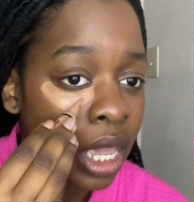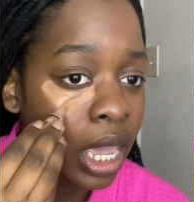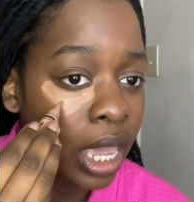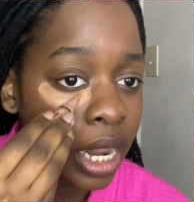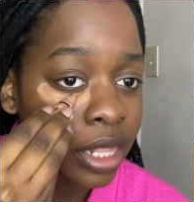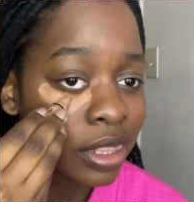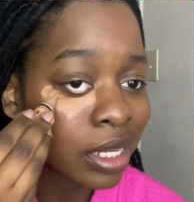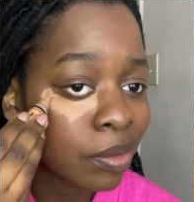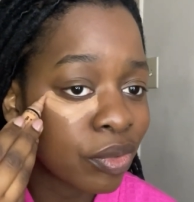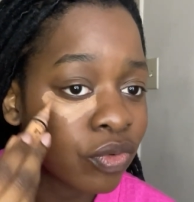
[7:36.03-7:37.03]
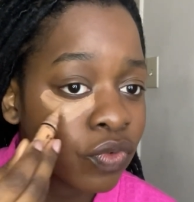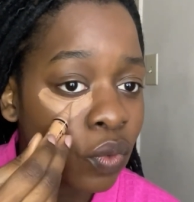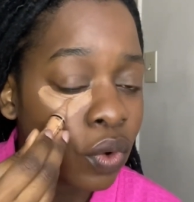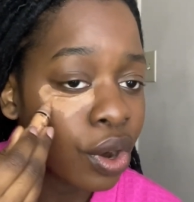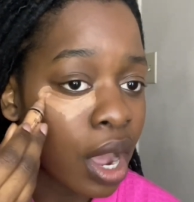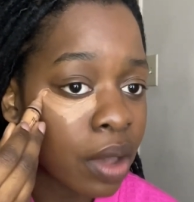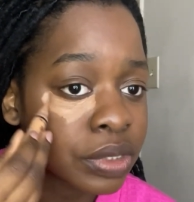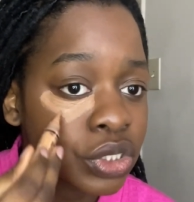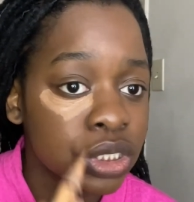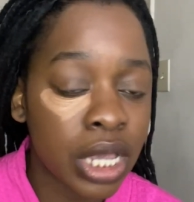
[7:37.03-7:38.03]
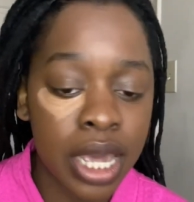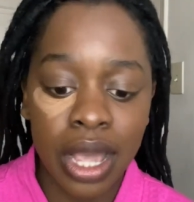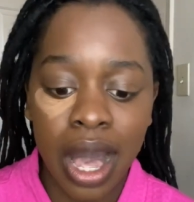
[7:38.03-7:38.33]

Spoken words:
And I think before I was just kind of